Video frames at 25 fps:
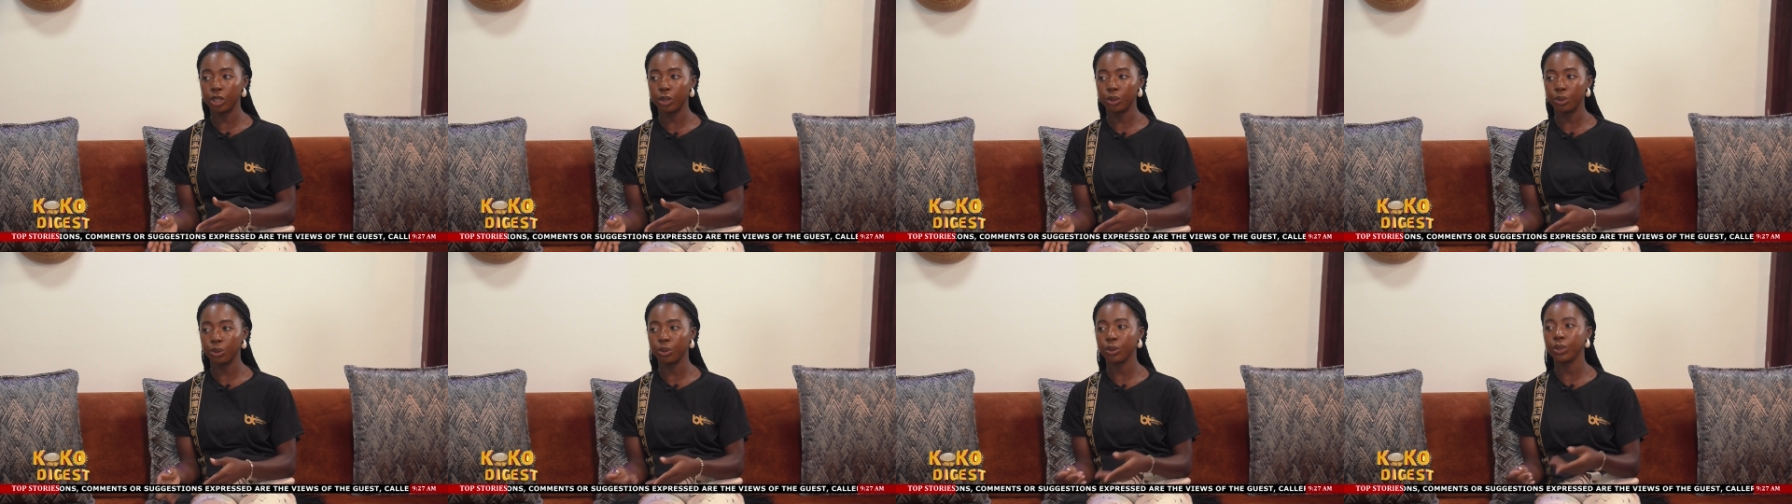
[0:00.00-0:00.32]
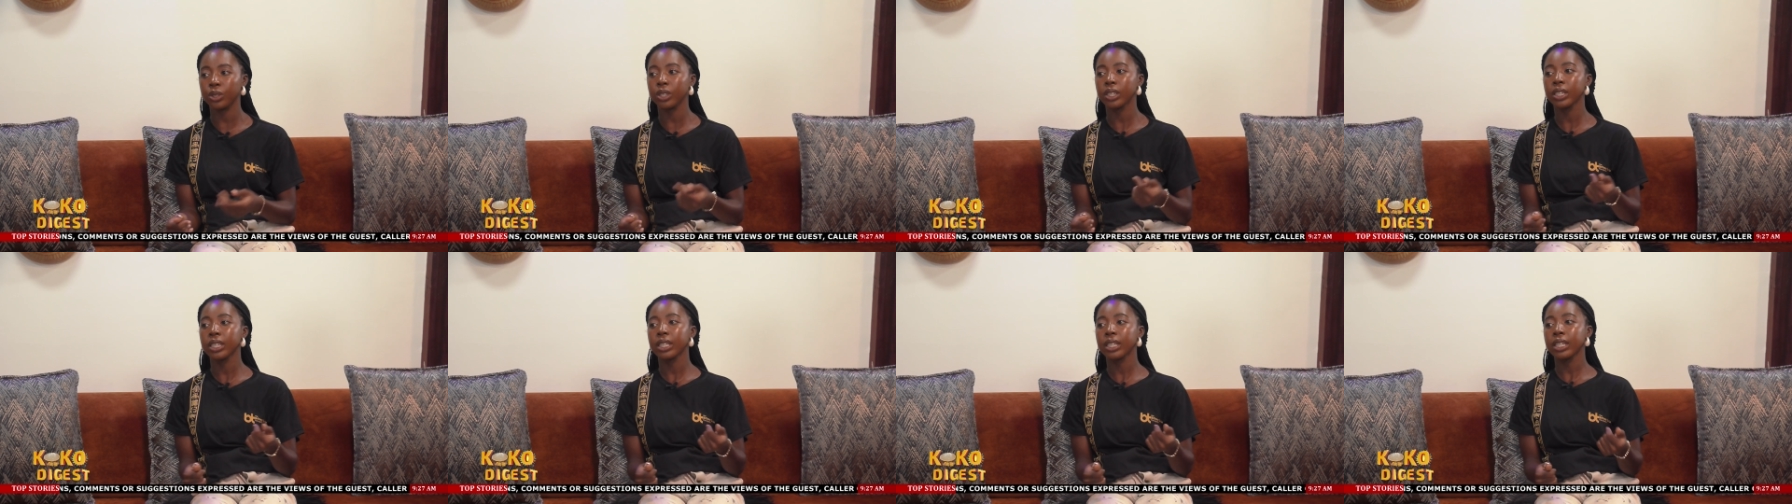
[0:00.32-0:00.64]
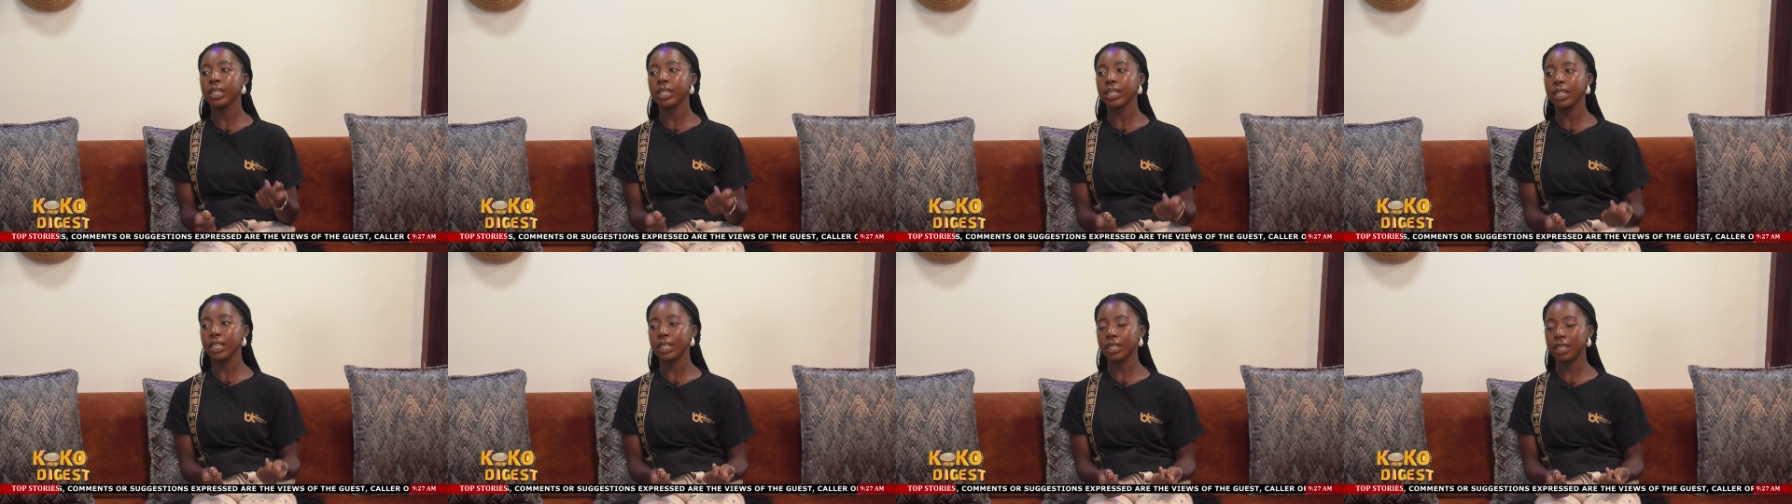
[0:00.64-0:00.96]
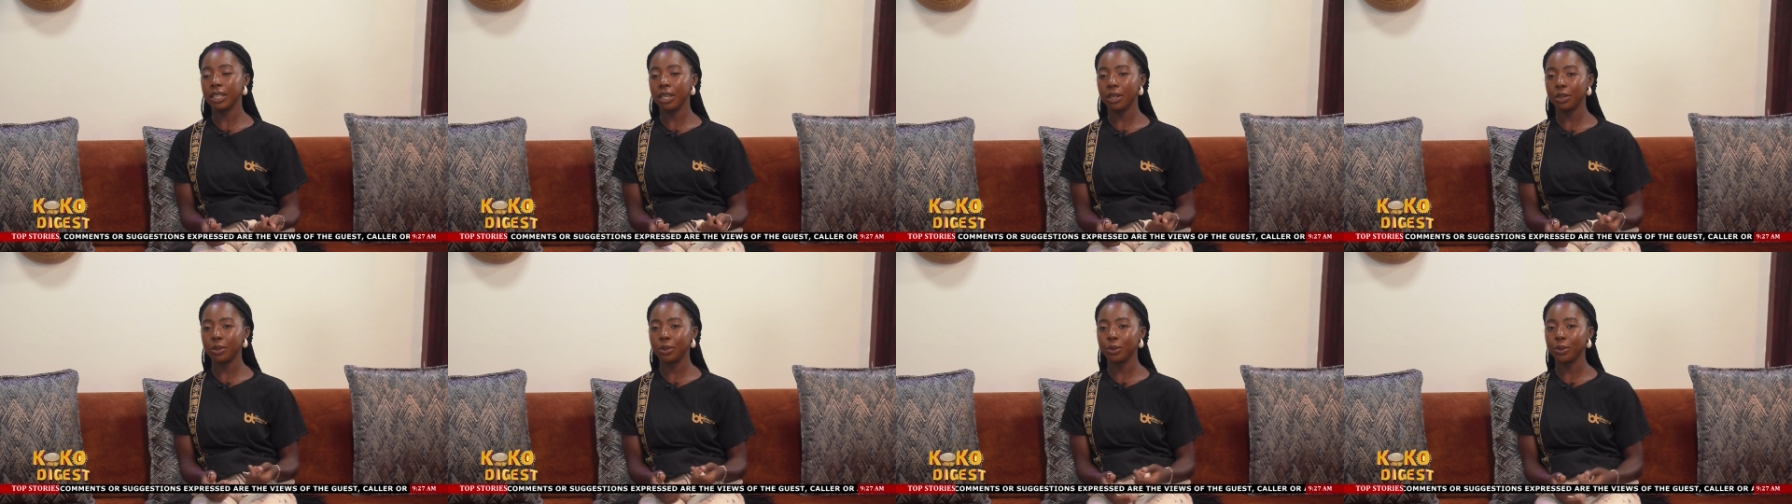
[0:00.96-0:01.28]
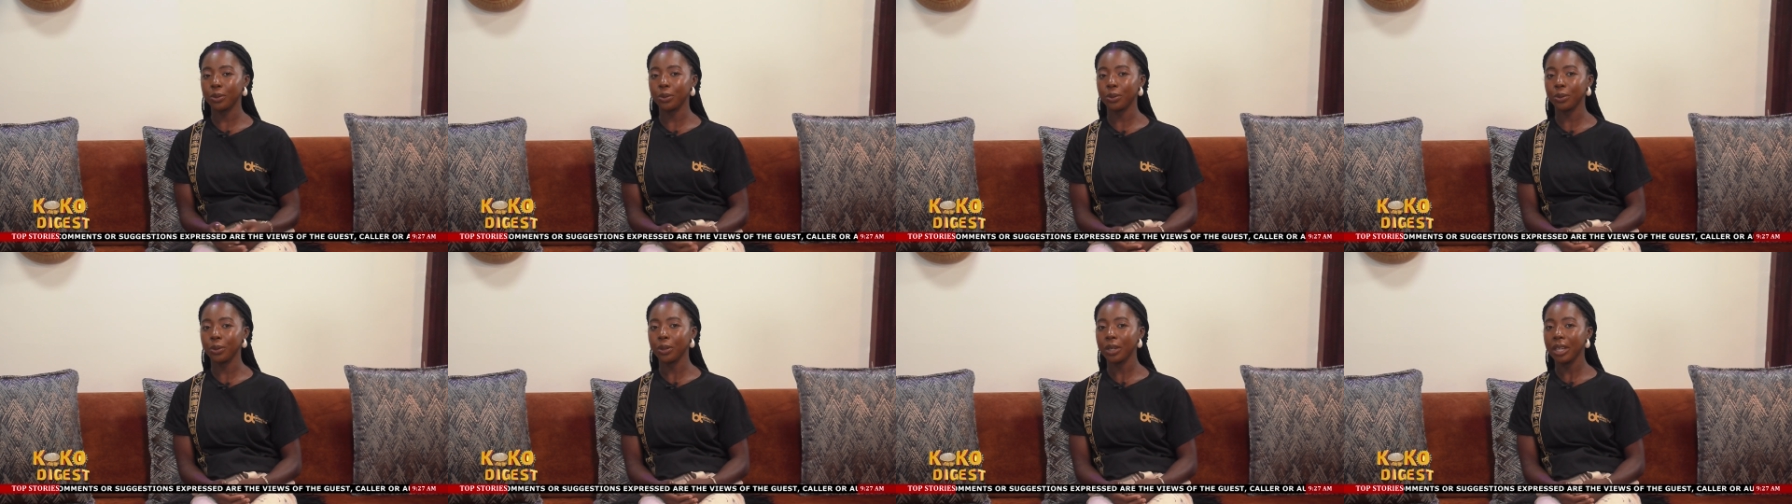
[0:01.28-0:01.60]
issues in their
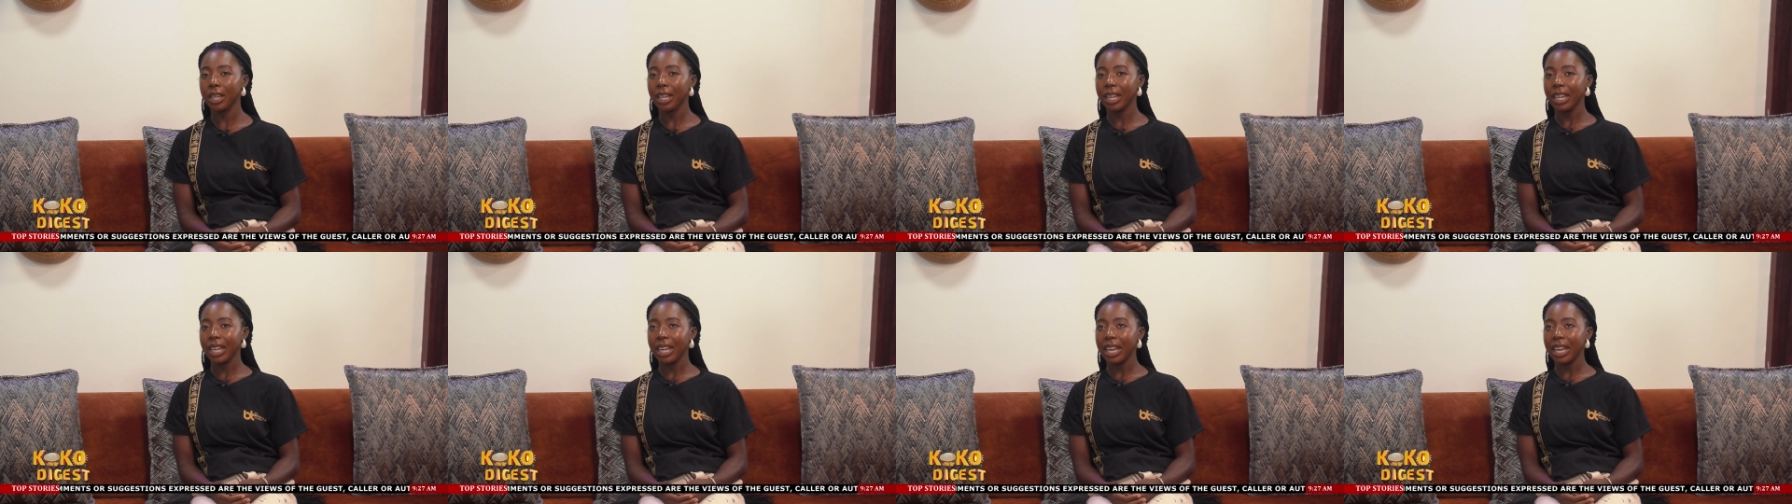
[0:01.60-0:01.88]
school